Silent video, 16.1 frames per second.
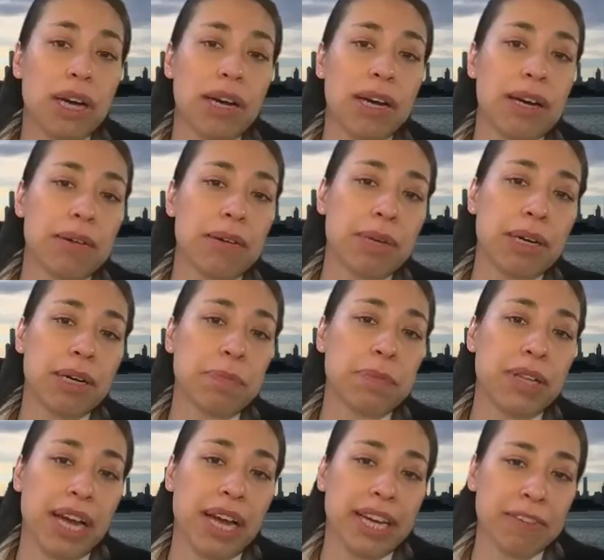um,
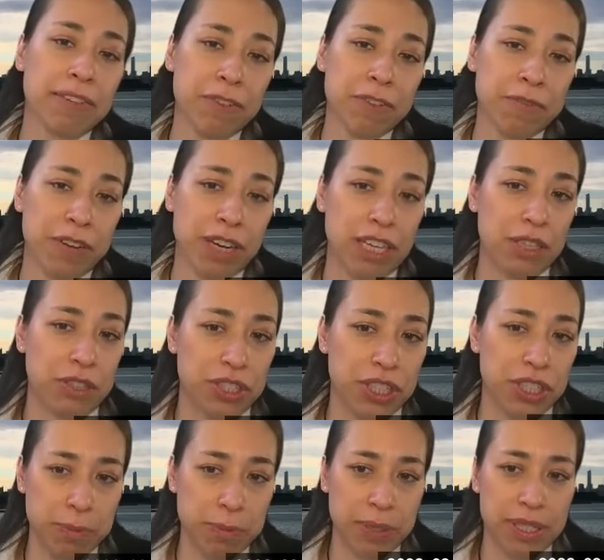applying for
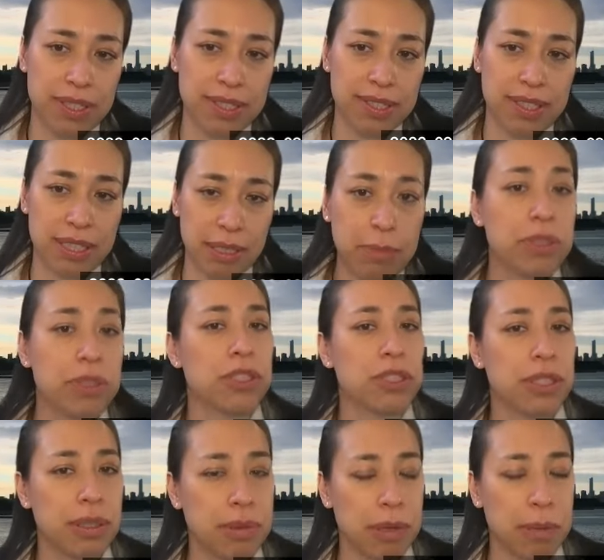fellowship is similar
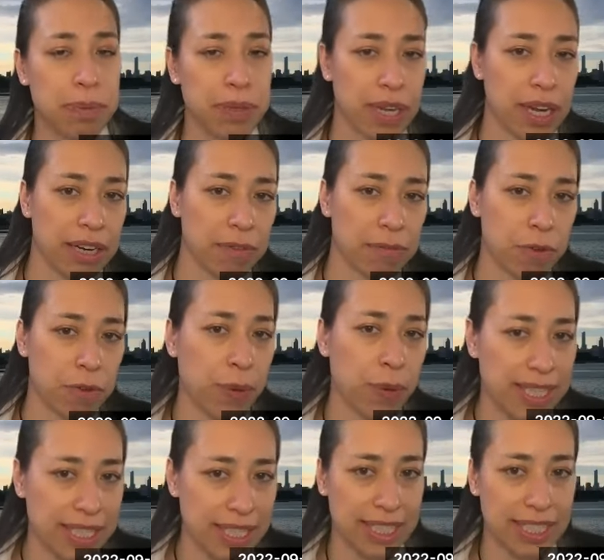to applying for
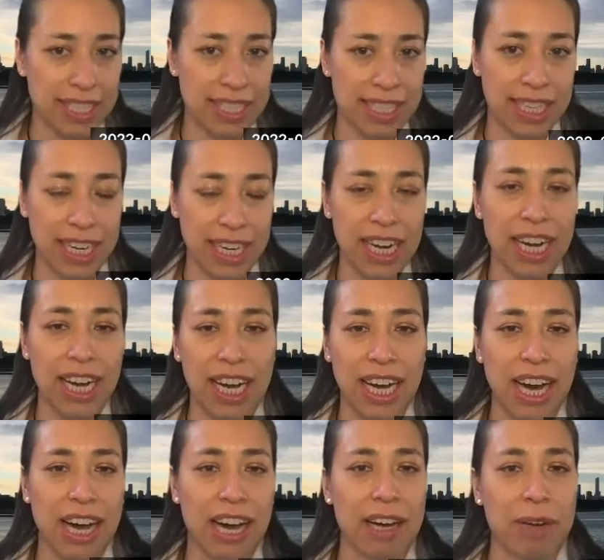residency.
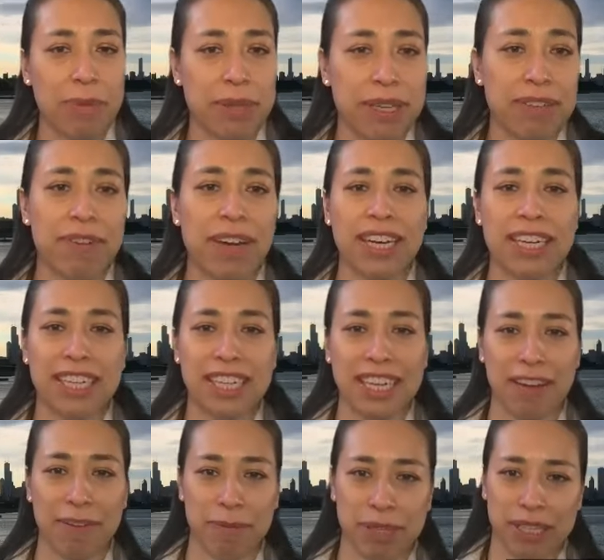Um, in fact, it
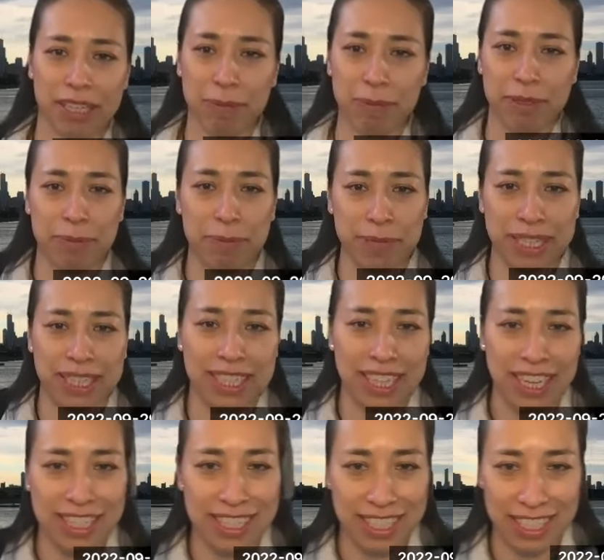gave me a little bit of
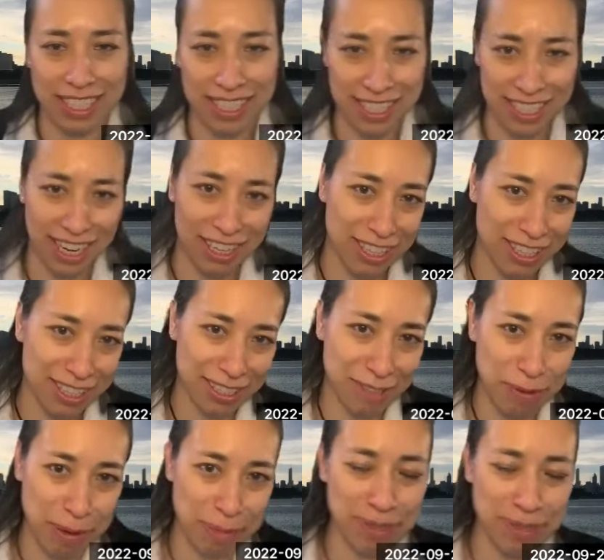PTSD to sign on to
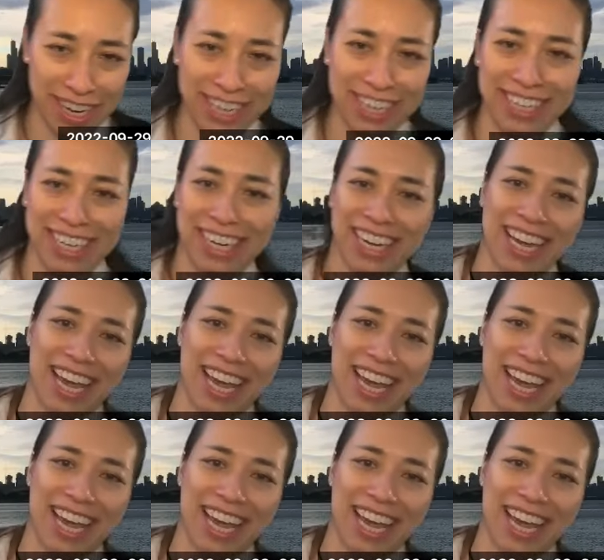the website.